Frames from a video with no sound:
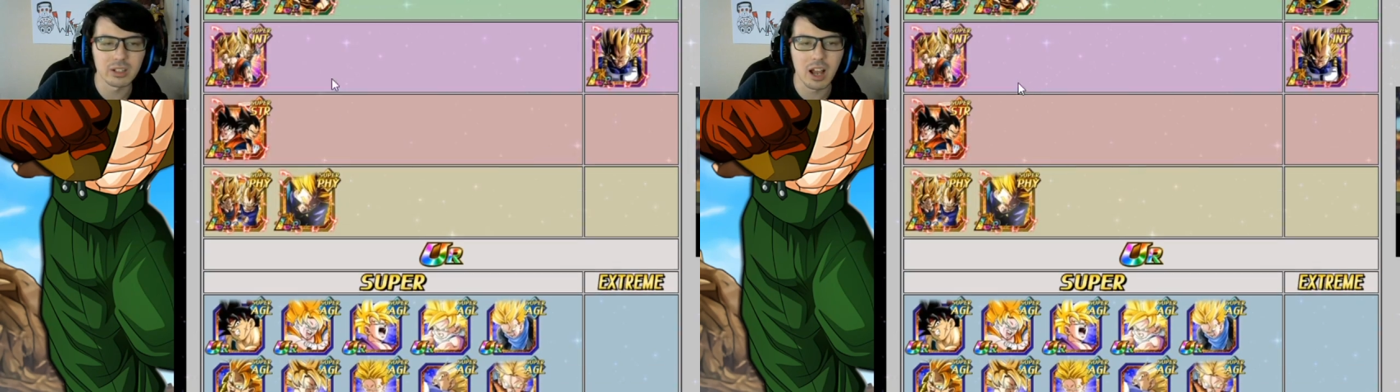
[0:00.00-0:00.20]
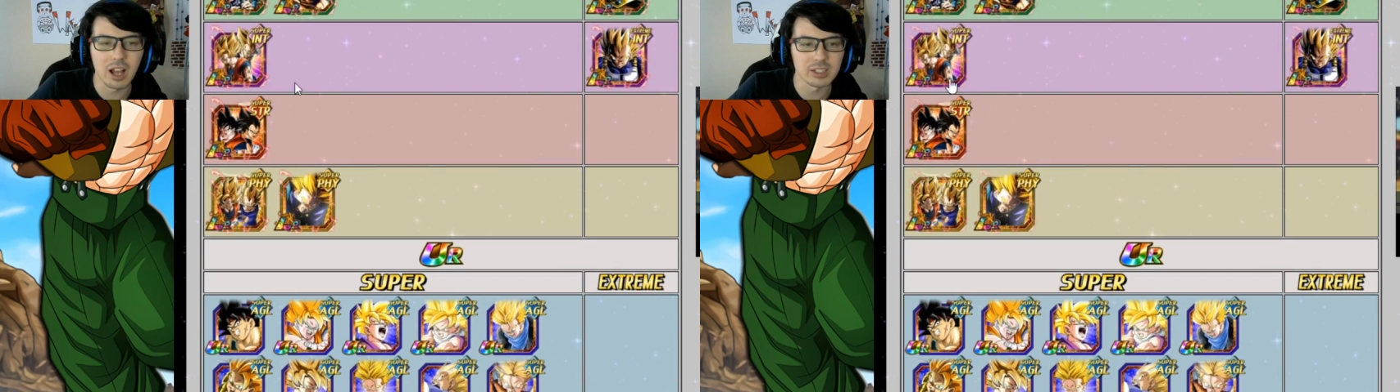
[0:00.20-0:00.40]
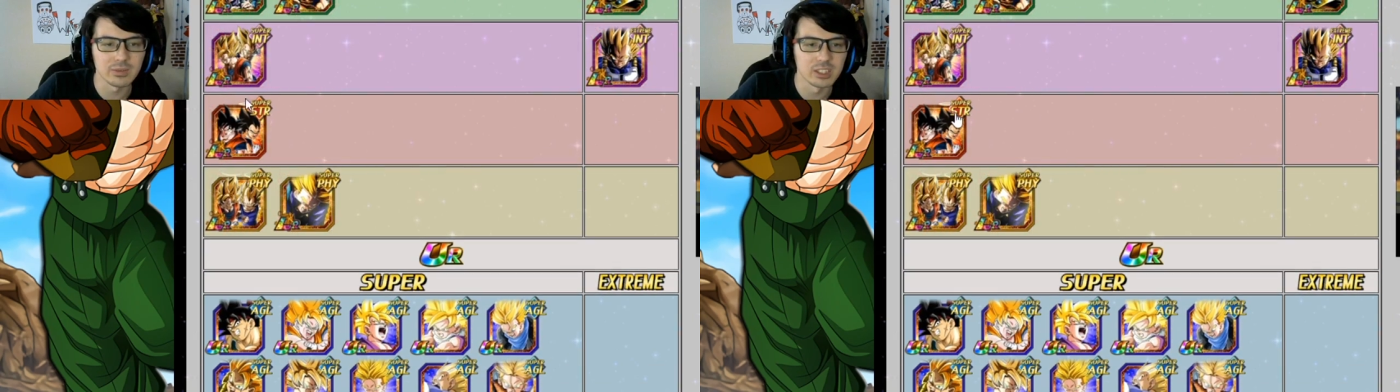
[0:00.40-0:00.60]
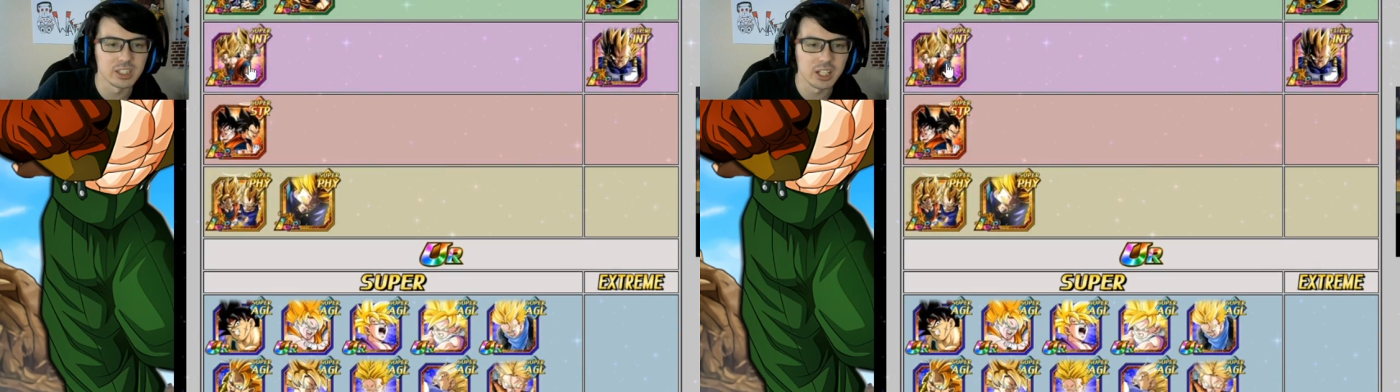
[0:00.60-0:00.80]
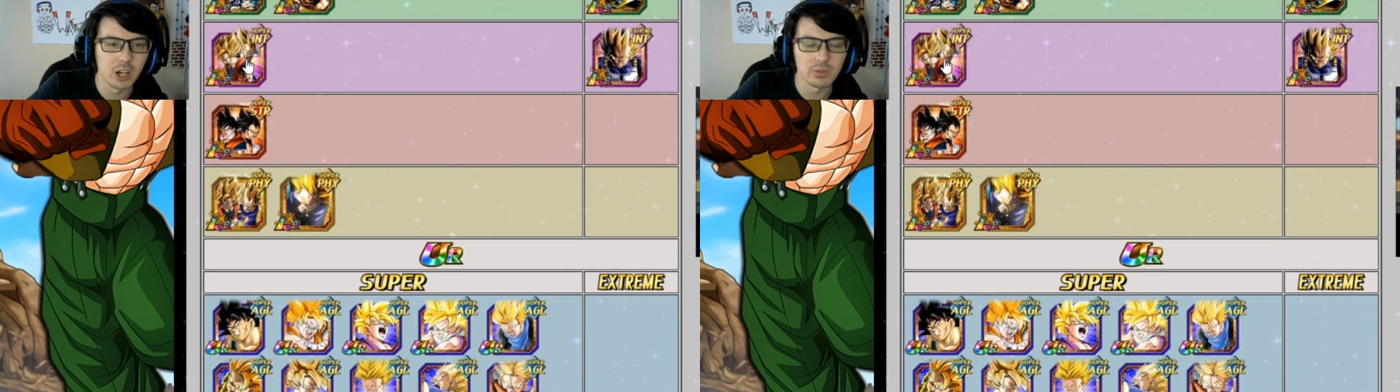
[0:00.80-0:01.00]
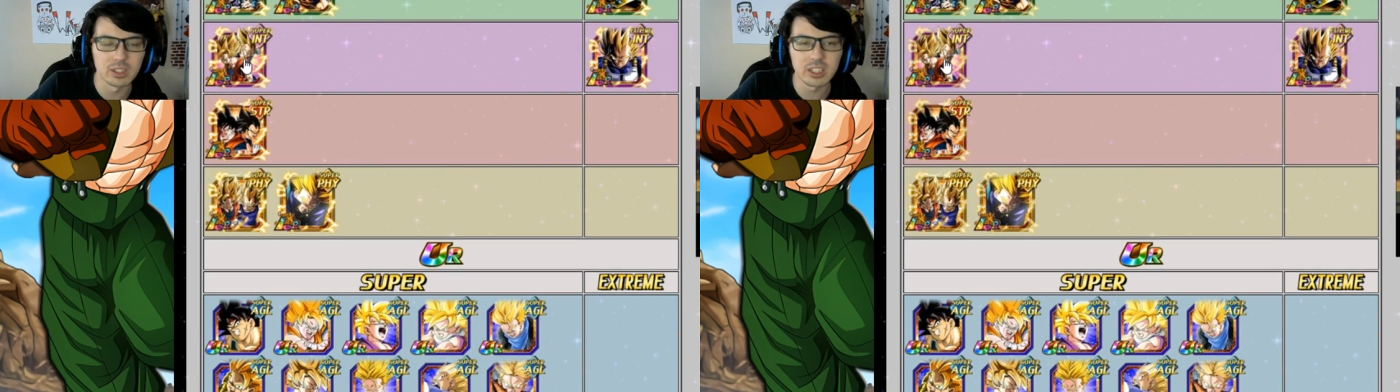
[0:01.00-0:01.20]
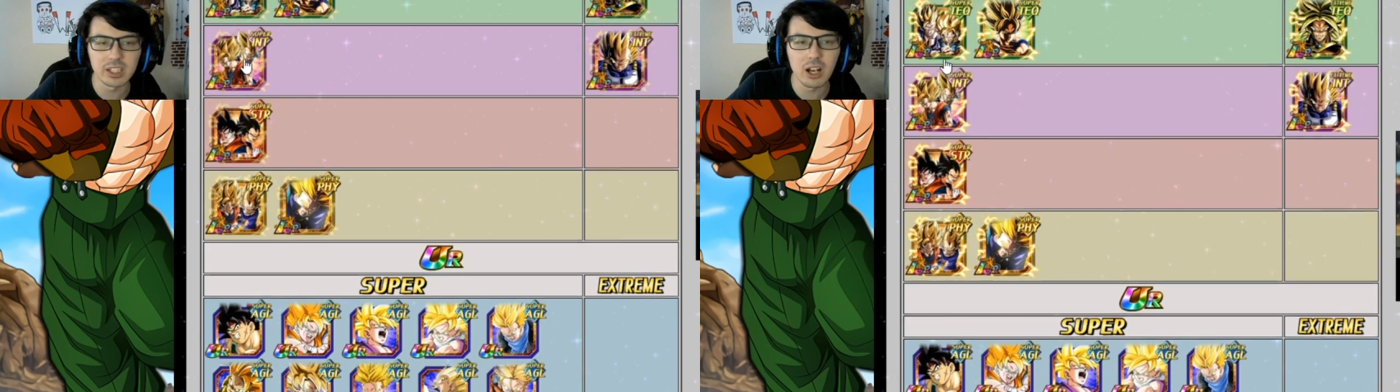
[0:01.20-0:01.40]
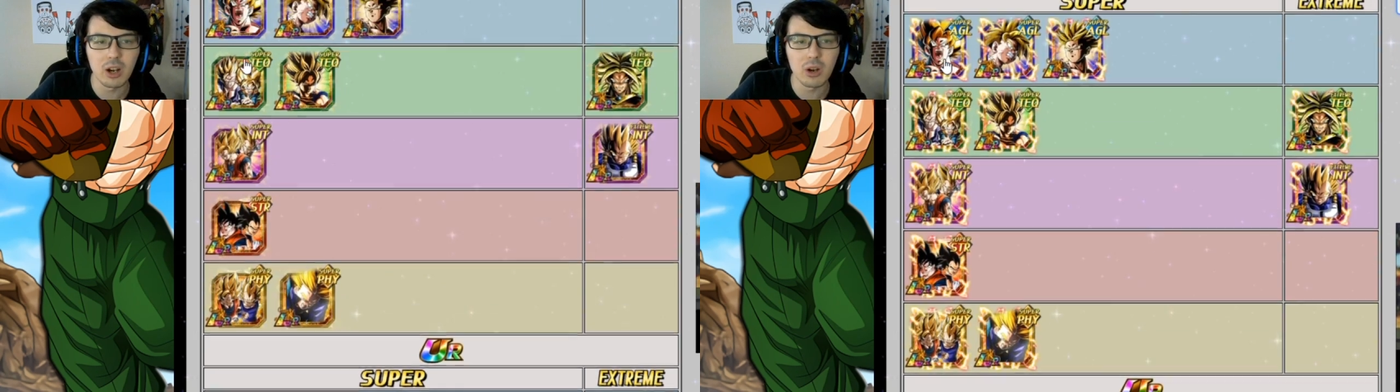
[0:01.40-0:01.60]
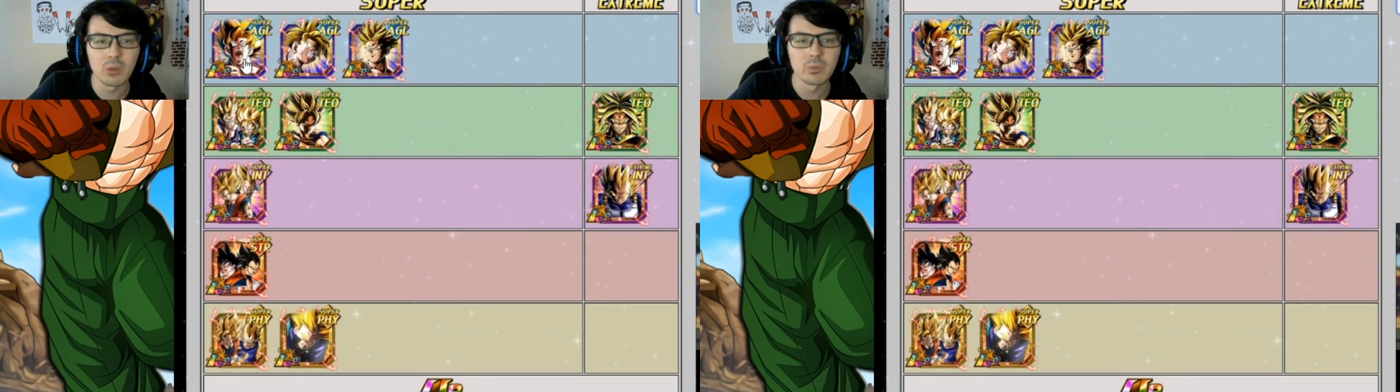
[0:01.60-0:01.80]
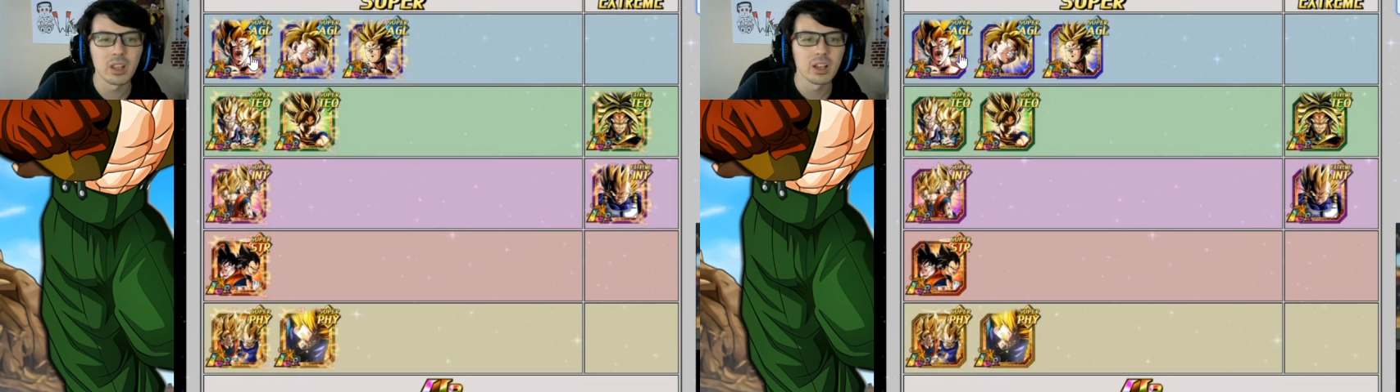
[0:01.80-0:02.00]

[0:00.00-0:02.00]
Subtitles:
Vegito.